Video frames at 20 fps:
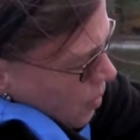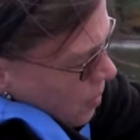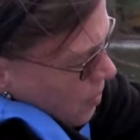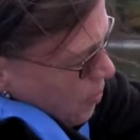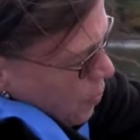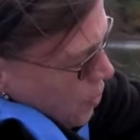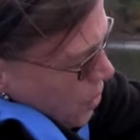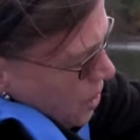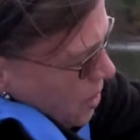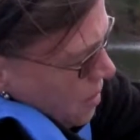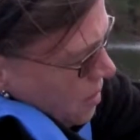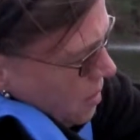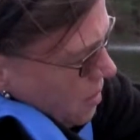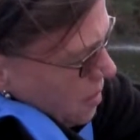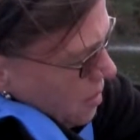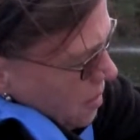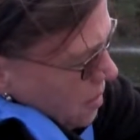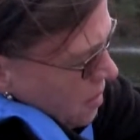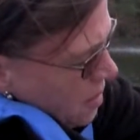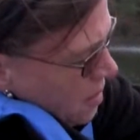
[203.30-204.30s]
we put it
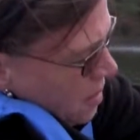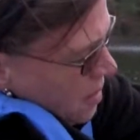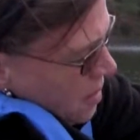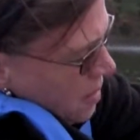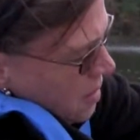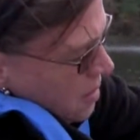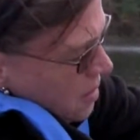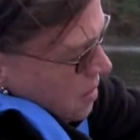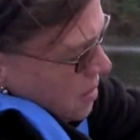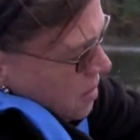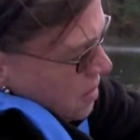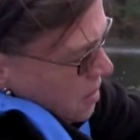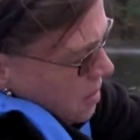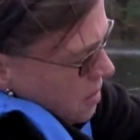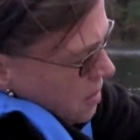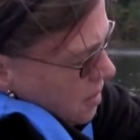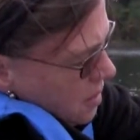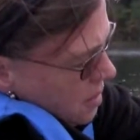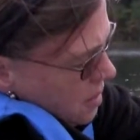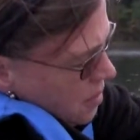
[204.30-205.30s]
into the
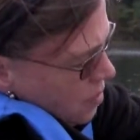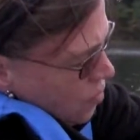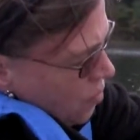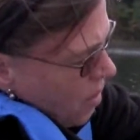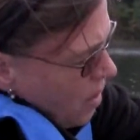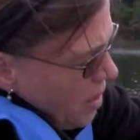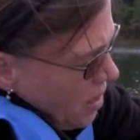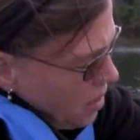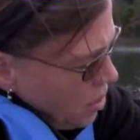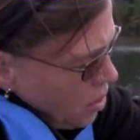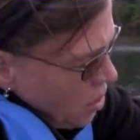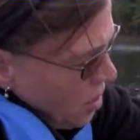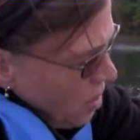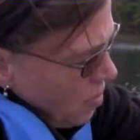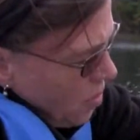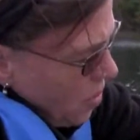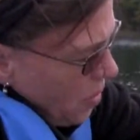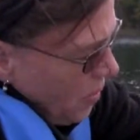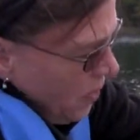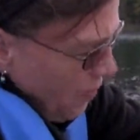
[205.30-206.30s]
drying
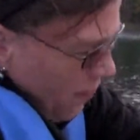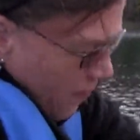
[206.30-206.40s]
chamber.